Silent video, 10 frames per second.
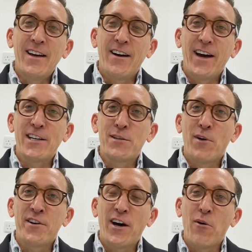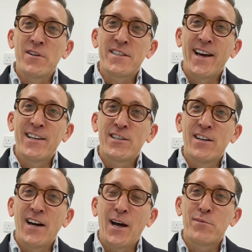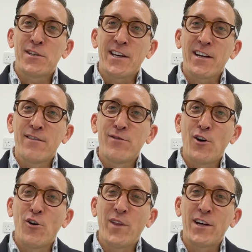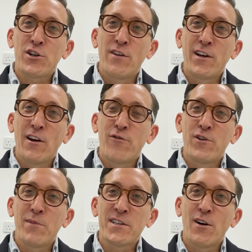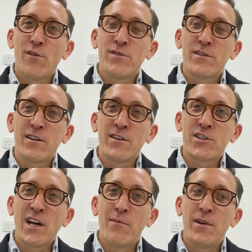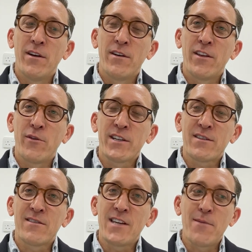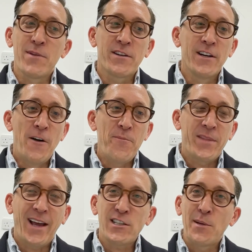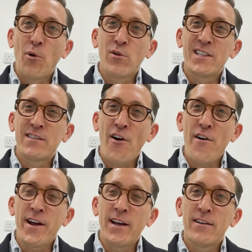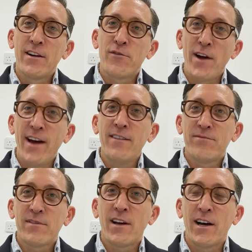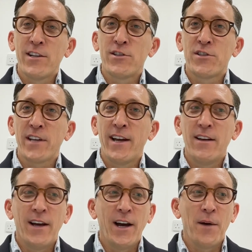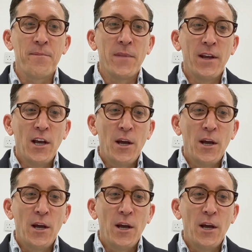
Adrian Mardell, was there to absolutely kind of hold that trophy aloft with myself and the chairman and the rest of the team. And that support is very rare, as you say, but